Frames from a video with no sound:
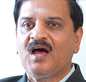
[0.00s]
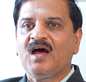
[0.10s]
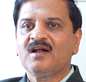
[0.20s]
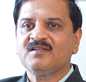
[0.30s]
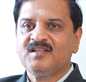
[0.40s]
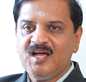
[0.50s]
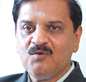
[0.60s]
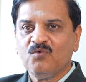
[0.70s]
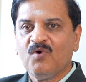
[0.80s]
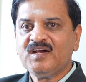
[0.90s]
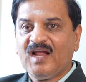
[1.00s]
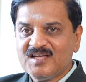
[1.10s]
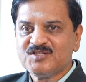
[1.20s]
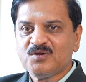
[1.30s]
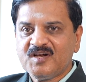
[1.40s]
and they want
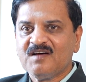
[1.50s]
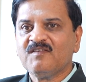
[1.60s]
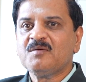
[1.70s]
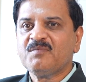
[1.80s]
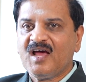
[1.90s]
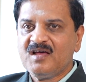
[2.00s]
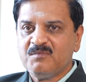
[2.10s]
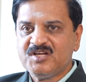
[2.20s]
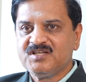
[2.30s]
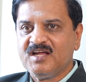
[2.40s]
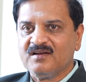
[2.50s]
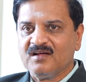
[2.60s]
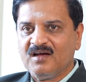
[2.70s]
us to develop a machine,